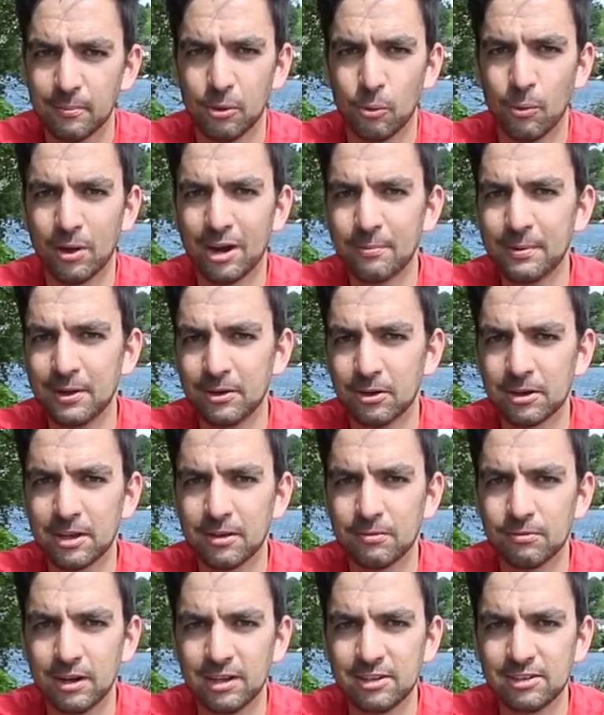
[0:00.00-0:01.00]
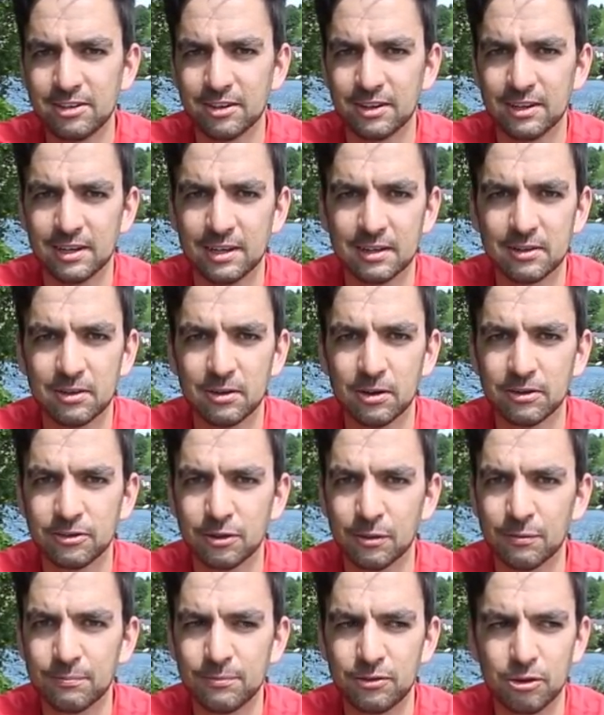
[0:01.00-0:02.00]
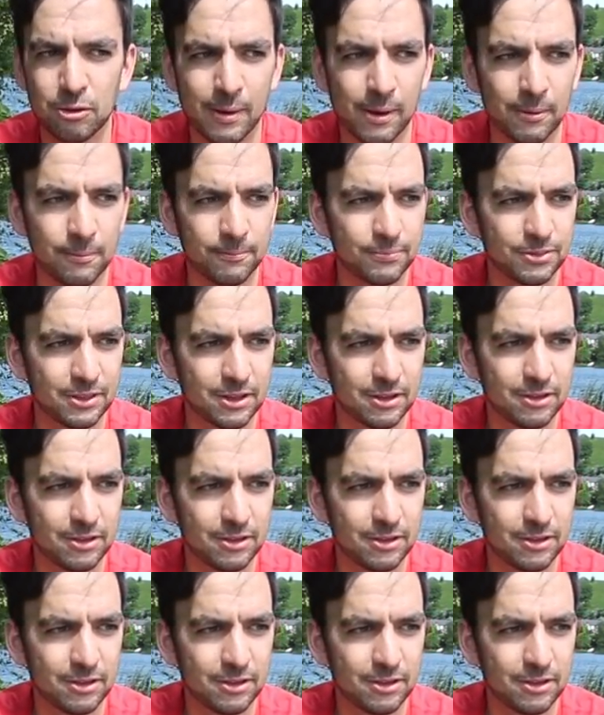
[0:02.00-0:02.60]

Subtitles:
But when I've been looking recently, it goes up to about